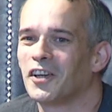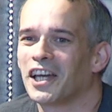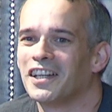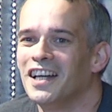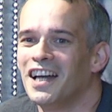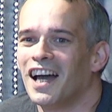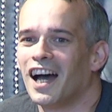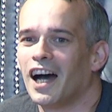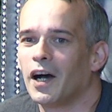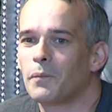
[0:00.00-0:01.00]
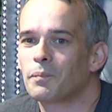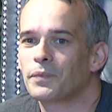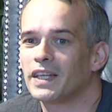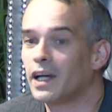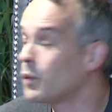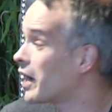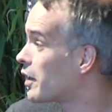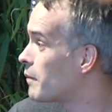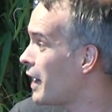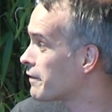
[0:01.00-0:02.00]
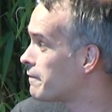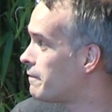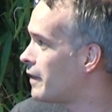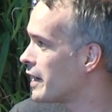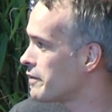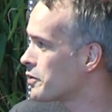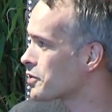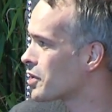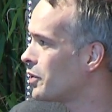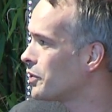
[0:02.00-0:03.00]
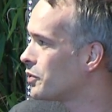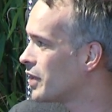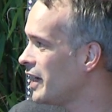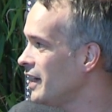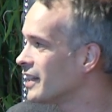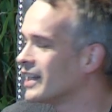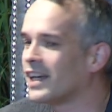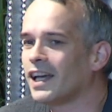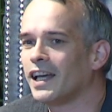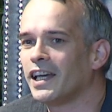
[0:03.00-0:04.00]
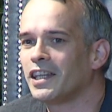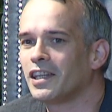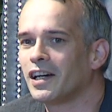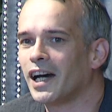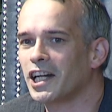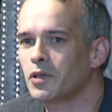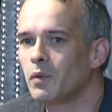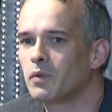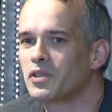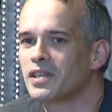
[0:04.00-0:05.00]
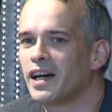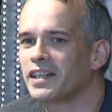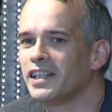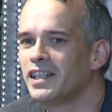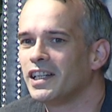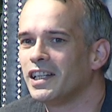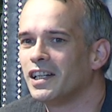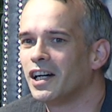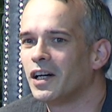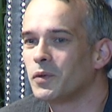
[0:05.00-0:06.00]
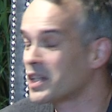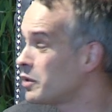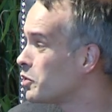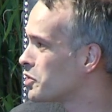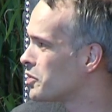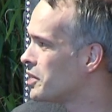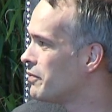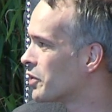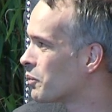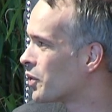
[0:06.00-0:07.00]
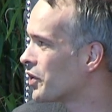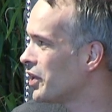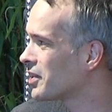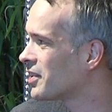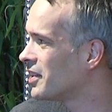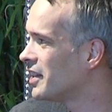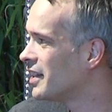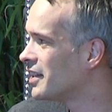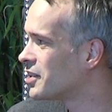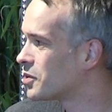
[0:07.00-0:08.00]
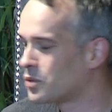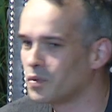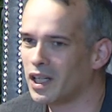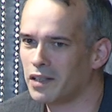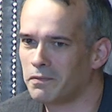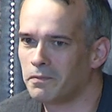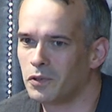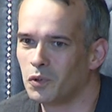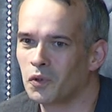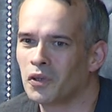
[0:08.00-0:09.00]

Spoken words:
again. Yeah, we are about 5 years old today, and actually when we started with a different product. So today, if you don't